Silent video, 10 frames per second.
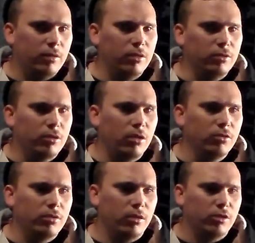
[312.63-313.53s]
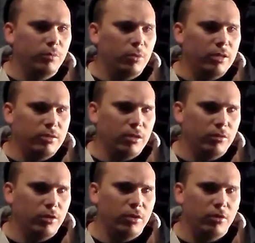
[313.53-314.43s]
There's tons of places out
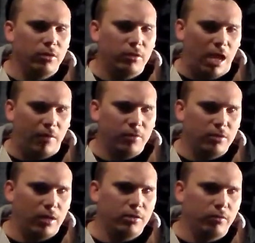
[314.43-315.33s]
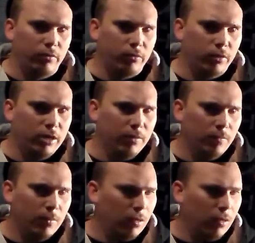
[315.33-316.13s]
there you can advertise for free,